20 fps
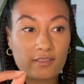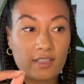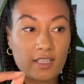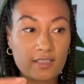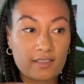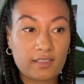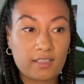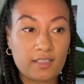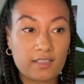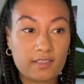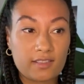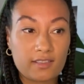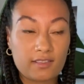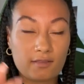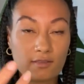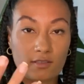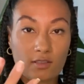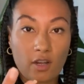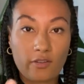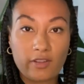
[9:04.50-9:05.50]
this is
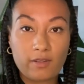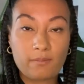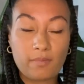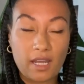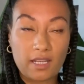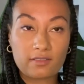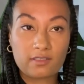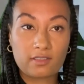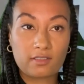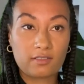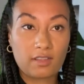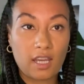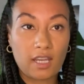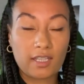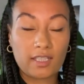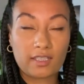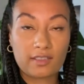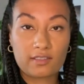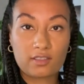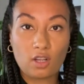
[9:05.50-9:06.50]
going back to that
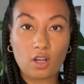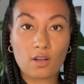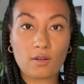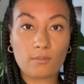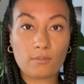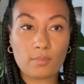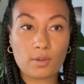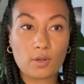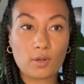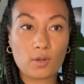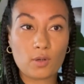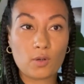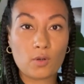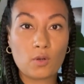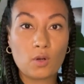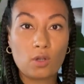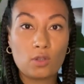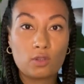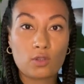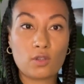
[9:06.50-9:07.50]

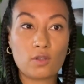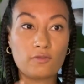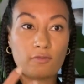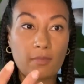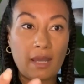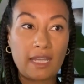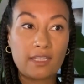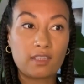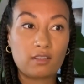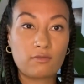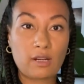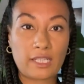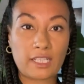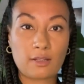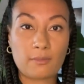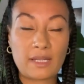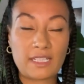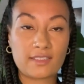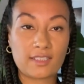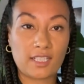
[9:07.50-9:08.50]
example. You've made the
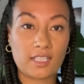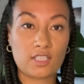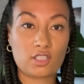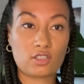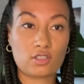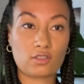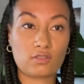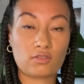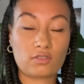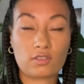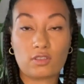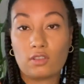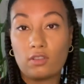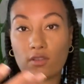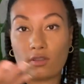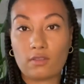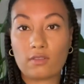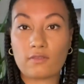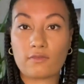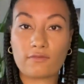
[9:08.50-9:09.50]
recommendation
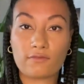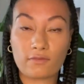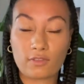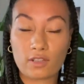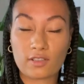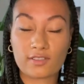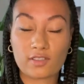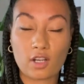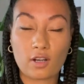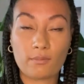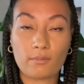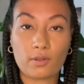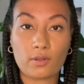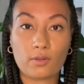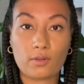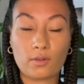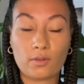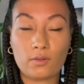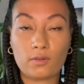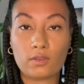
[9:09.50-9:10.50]
to, for
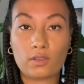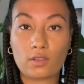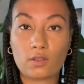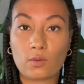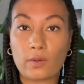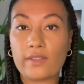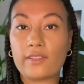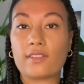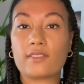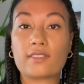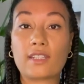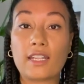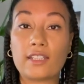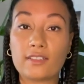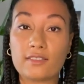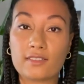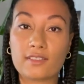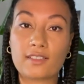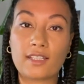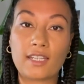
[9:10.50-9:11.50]
example, quit the
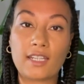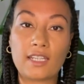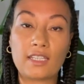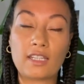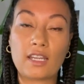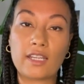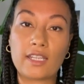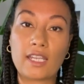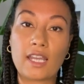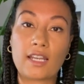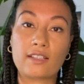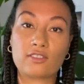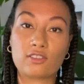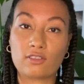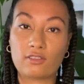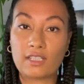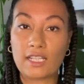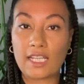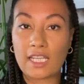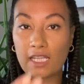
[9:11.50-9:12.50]
tenancy, that he has
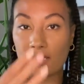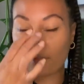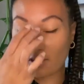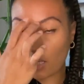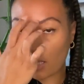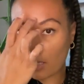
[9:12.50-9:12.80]
to leave.